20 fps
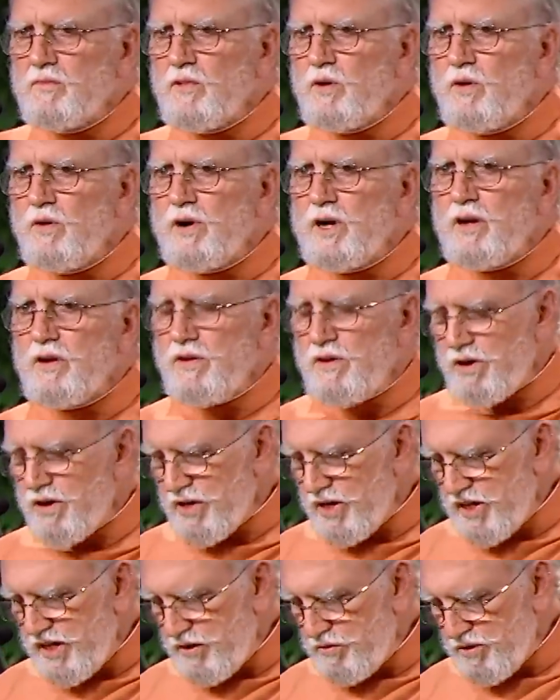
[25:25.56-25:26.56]
going along
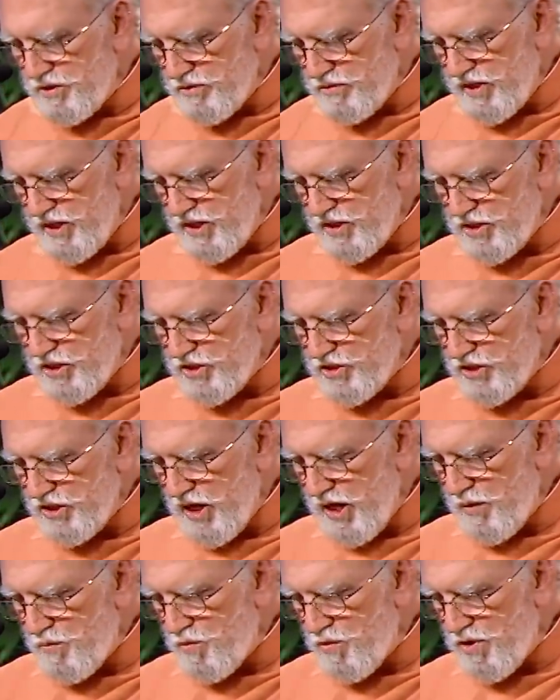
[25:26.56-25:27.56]
and he will treat us the
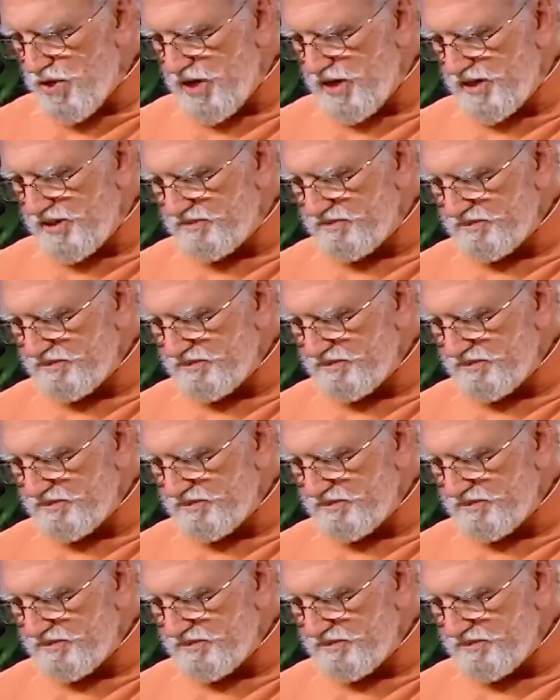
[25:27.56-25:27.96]
same way.